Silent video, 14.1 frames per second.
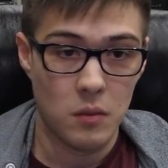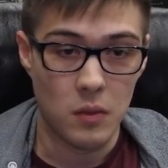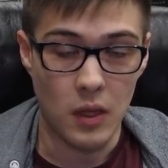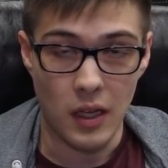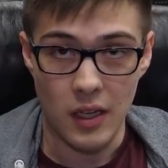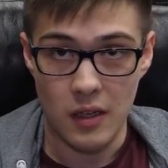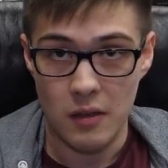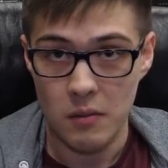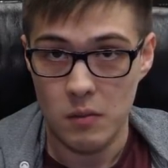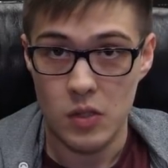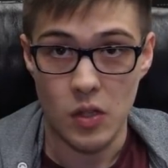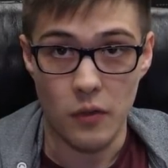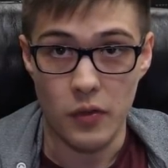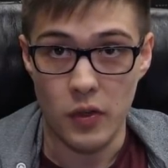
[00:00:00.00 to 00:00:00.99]
like
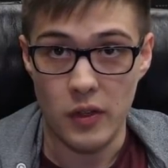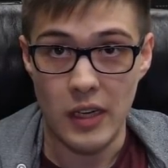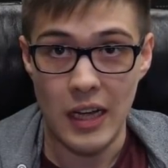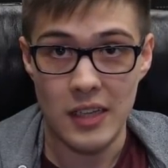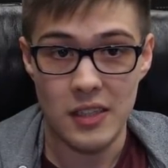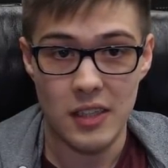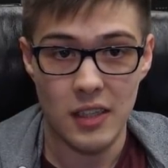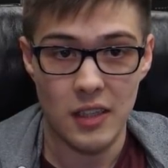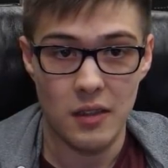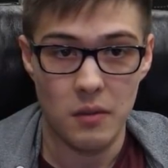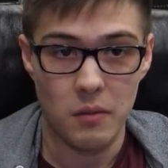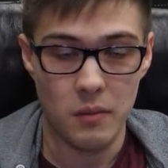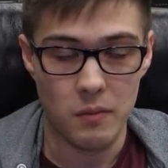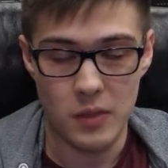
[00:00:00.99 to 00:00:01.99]
sulfuric
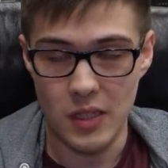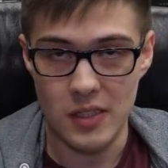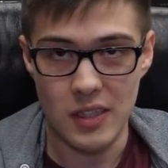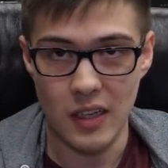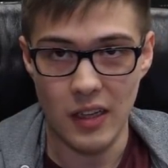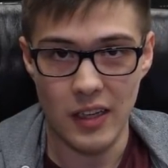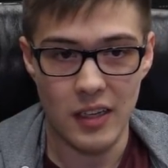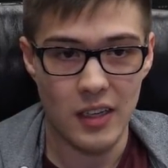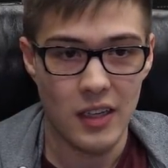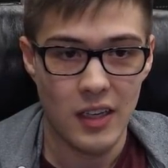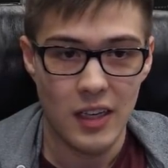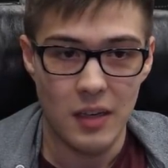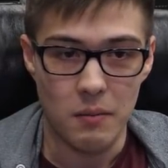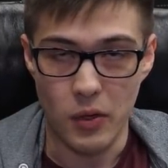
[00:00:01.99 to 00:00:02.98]
acid, distilling,
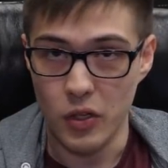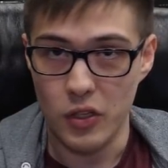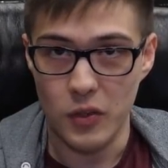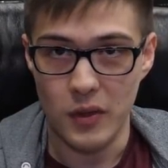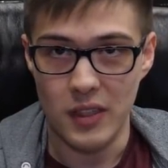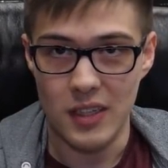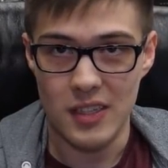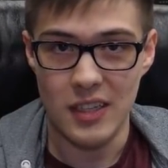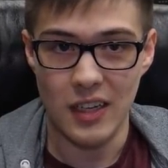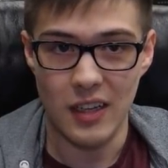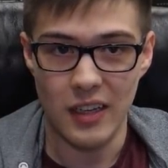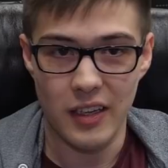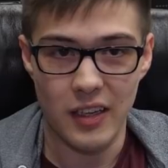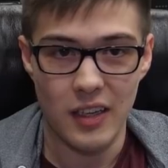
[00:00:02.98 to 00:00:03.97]
mercury
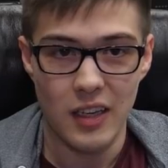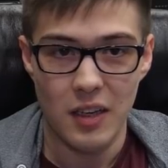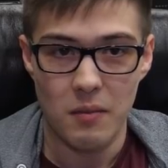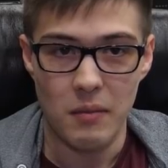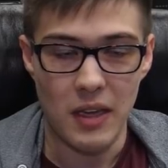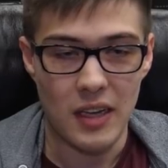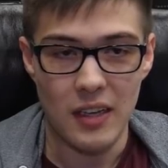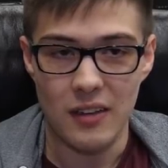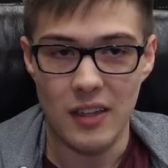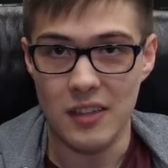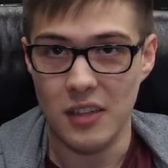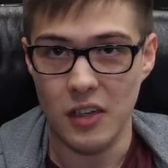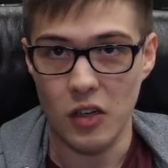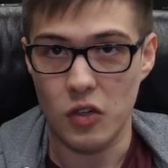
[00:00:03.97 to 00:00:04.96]
distilling, making
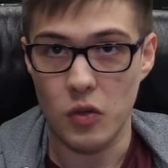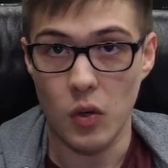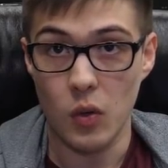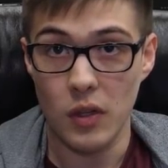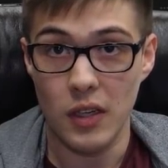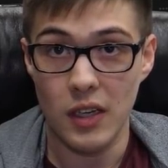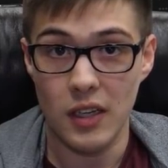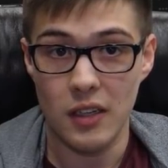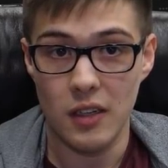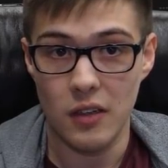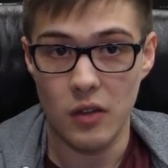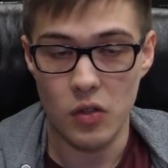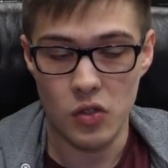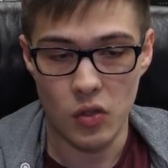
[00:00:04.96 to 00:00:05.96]
things like
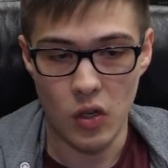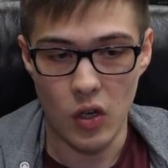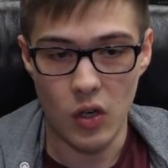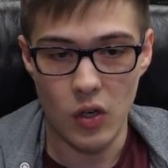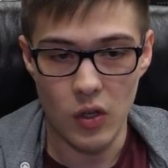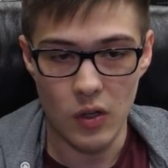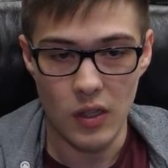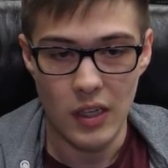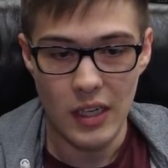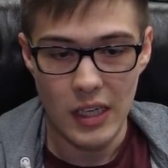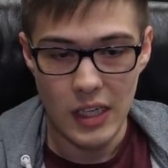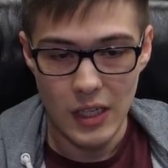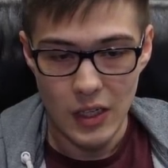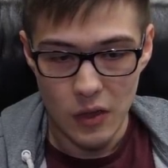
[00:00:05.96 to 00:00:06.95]
acrolein. Those are all
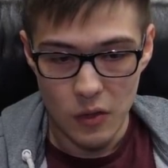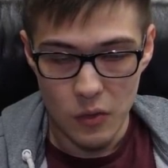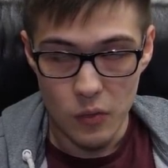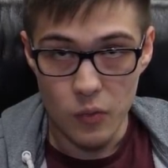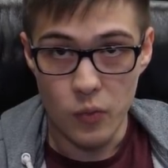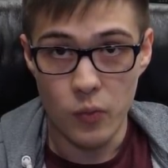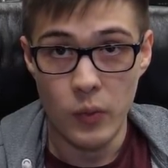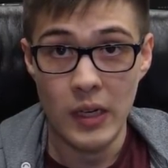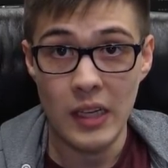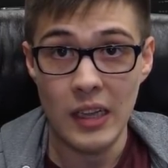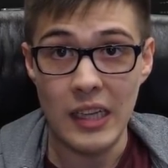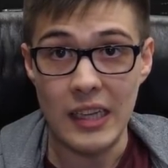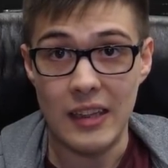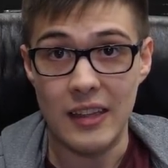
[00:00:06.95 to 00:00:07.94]

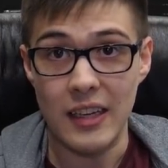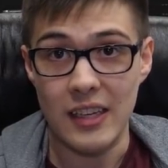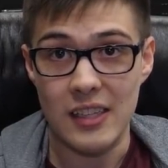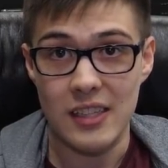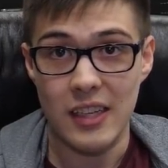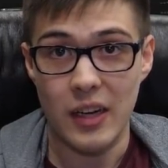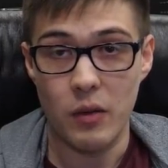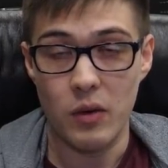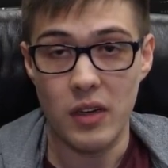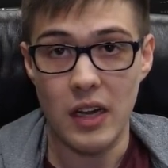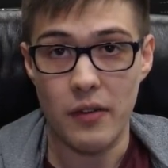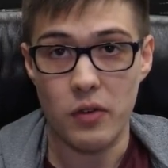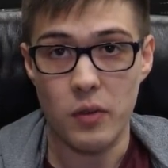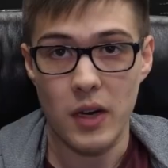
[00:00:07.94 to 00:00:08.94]
really things that I would
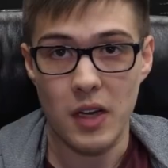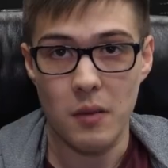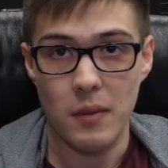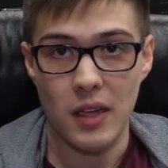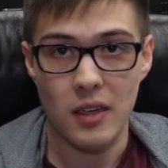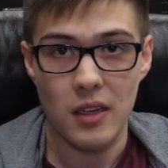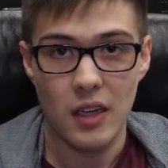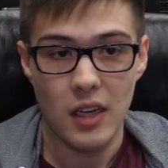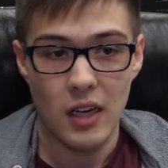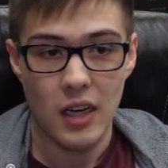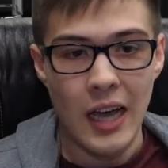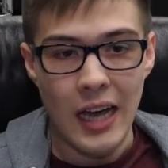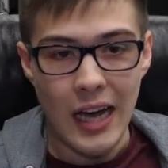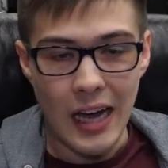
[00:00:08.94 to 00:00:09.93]
never recommend.
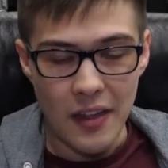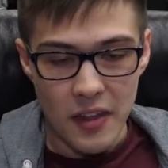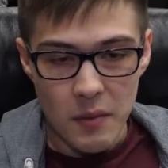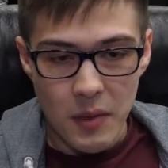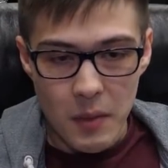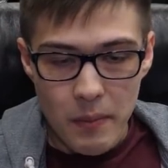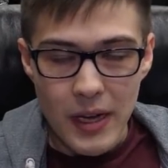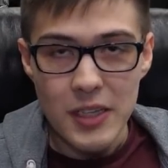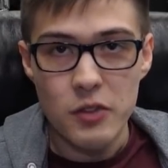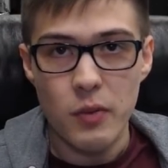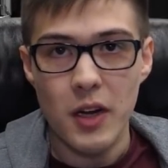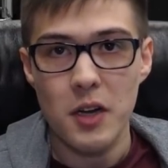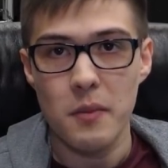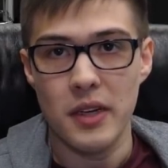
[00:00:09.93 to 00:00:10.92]
I think my best
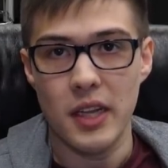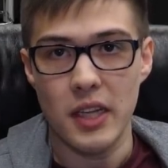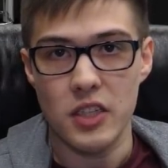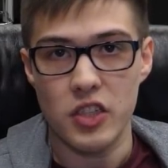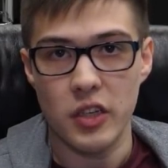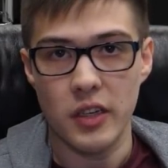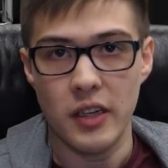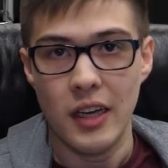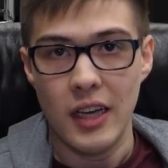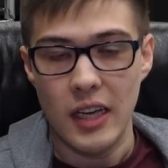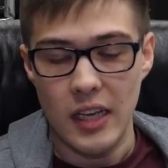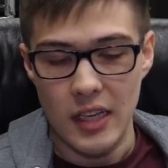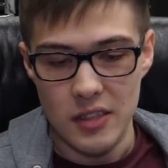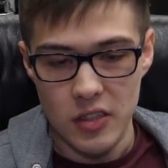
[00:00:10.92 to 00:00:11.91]
recommendation
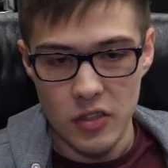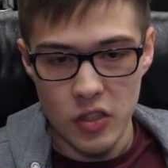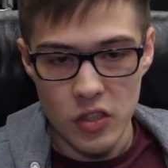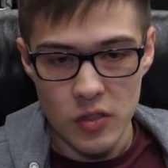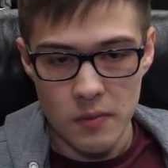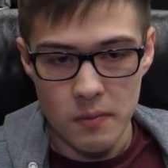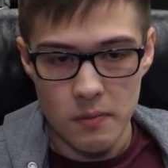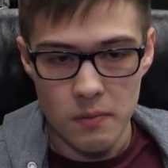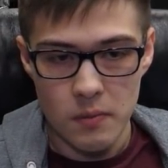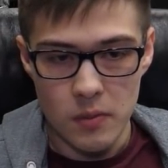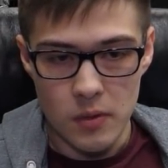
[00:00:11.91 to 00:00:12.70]
is to just